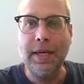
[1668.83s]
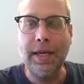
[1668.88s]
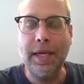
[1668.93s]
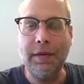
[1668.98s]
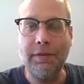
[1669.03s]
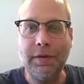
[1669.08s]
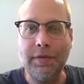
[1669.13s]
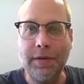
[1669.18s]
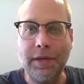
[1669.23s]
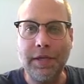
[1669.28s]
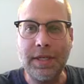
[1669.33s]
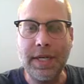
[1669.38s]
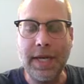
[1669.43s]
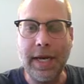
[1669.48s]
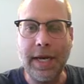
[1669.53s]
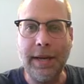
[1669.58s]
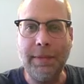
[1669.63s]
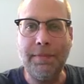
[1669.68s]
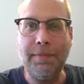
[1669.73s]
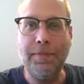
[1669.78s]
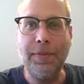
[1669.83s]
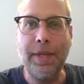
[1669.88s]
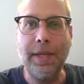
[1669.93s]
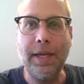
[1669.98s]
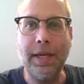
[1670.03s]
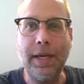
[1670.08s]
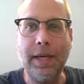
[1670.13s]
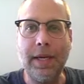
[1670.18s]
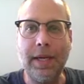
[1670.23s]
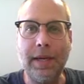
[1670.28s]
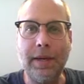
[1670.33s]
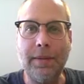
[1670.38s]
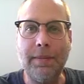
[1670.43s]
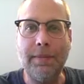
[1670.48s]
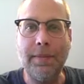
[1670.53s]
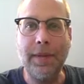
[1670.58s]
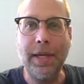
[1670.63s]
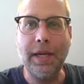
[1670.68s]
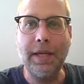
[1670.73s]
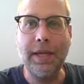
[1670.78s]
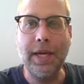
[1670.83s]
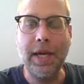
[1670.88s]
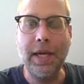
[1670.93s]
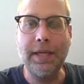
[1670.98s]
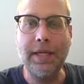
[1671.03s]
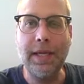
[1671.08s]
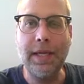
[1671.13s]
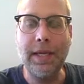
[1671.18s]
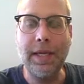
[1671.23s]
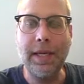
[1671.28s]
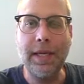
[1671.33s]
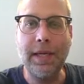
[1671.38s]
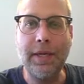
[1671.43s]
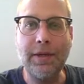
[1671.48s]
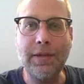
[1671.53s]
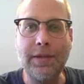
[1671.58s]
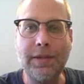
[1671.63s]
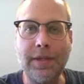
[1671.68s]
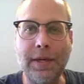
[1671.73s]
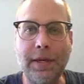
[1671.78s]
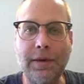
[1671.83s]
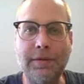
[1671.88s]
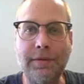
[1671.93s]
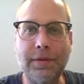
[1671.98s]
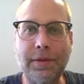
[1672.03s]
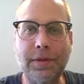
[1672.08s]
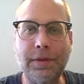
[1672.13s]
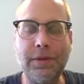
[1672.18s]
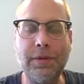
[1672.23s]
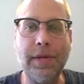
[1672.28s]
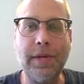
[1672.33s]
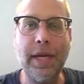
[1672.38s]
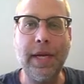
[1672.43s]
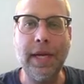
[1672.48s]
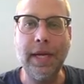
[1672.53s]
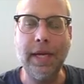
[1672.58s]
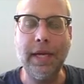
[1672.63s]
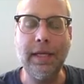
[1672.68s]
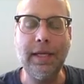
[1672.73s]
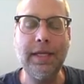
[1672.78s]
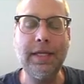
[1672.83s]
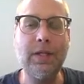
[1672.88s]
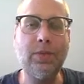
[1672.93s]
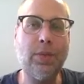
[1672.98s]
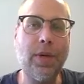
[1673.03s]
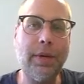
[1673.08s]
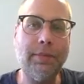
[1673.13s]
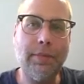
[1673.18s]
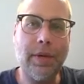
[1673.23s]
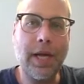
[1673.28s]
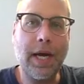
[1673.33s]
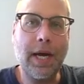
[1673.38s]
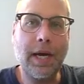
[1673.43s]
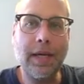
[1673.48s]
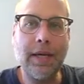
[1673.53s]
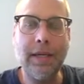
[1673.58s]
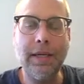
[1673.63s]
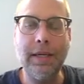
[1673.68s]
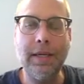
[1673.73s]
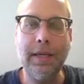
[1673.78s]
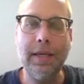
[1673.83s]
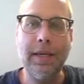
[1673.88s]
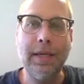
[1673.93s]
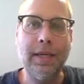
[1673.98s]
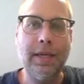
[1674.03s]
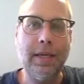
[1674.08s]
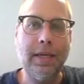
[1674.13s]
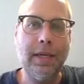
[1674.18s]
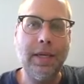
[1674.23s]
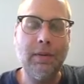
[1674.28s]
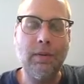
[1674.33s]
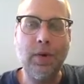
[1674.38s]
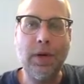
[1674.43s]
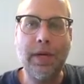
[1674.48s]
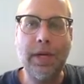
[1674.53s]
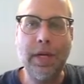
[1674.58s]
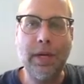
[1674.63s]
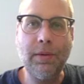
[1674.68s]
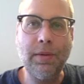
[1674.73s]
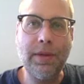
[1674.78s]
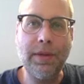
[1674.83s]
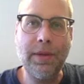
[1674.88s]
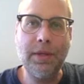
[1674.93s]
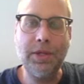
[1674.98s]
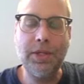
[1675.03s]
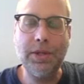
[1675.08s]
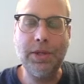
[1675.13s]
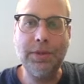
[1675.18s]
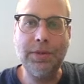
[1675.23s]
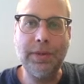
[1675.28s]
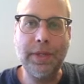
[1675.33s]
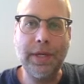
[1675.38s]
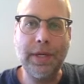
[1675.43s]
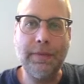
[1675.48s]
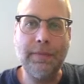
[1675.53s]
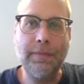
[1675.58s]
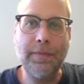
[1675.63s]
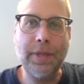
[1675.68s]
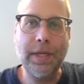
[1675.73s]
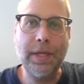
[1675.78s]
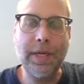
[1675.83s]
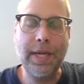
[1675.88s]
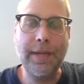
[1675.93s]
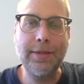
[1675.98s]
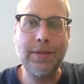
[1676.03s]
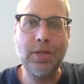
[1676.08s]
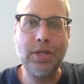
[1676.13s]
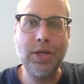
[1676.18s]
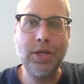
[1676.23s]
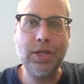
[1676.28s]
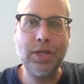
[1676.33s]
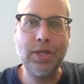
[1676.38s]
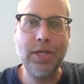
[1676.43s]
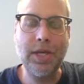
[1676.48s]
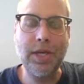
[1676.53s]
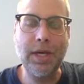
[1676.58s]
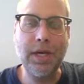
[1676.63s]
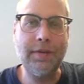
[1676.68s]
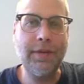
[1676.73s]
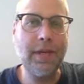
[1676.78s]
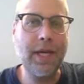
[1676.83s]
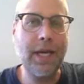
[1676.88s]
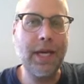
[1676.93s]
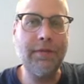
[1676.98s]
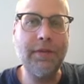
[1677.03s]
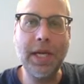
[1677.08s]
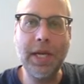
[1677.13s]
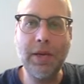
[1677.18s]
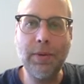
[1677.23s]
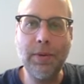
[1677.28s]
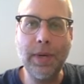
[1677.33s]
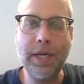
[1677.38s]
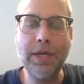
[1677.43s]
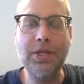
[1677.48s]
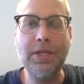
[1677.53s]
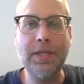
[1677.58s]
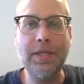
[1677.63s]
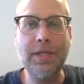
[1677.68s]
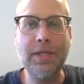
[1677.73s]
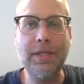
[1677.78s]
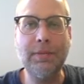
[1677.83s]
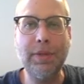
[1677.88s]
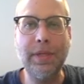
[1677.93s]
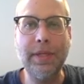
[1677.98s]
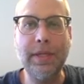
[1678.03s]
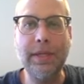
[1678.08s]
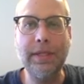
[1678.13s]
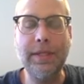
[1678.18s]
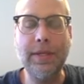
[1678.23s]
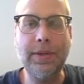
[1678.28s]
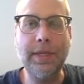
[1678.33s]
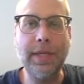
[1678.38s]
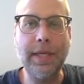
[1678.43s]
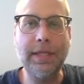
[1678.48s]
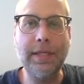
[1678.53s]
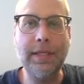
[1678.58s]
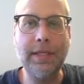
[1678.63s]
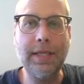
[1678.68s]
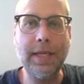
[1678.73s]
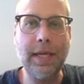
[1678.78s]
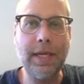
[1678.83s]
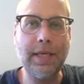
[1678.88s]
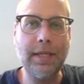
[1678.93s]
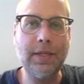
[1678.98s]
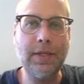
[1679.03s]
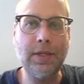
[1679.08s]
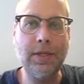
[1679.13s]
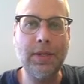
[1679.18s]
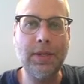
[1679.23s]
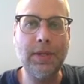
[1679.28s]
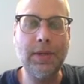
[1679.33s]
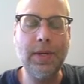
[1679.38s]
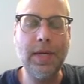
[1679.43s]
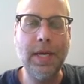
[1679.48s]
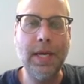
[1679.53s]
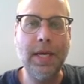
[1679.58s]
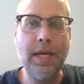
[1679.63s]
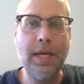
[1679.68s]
give of your time and dedicate yourself to at least one block in working with the children next church year. If you have any questions, please don't hesitate to